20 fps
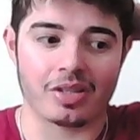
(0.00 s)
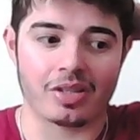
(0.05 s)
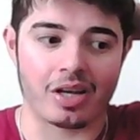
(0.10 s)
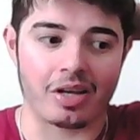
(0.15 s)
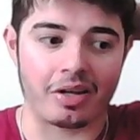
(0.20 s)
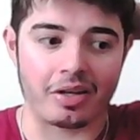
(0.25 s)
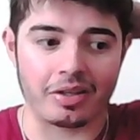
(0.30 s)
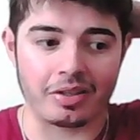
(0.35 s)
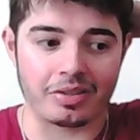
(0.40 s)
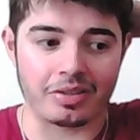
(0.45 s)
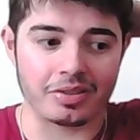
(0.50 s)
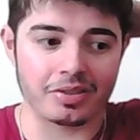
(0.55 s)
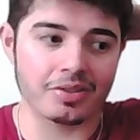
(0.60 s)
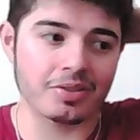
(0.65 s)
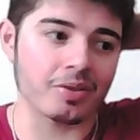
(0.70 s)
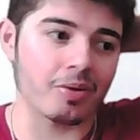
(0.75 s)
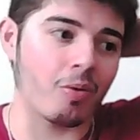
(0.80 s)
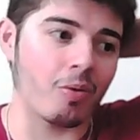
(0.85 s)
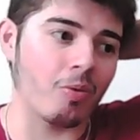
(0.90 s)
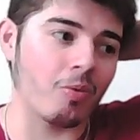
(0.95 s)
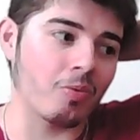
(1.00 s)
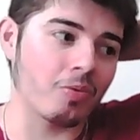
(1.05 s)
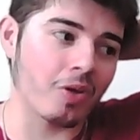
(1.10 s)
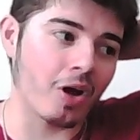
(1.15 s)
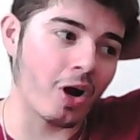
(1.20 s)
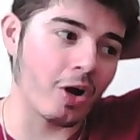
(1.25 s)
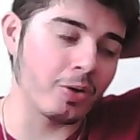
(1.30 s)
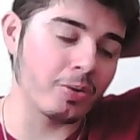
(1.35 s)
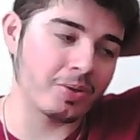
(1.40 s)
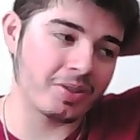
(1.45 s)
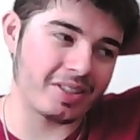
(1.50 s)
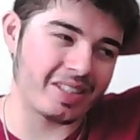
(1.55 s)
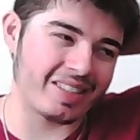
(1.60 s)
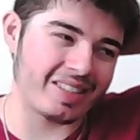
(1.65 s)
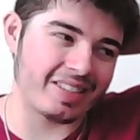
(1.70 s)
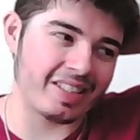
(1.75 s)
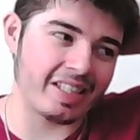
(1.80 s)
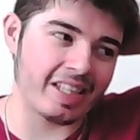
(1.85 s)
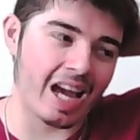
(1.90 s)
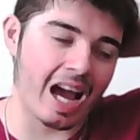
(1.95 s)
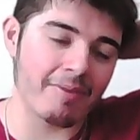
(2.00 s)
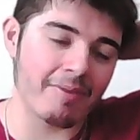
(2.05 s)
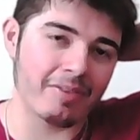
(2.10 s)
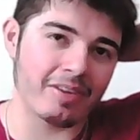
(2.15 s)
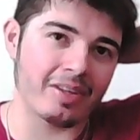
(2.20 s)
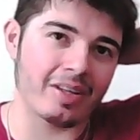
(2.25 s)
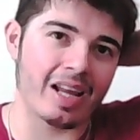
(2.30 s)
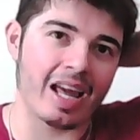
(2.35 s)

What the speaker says: And although City haven't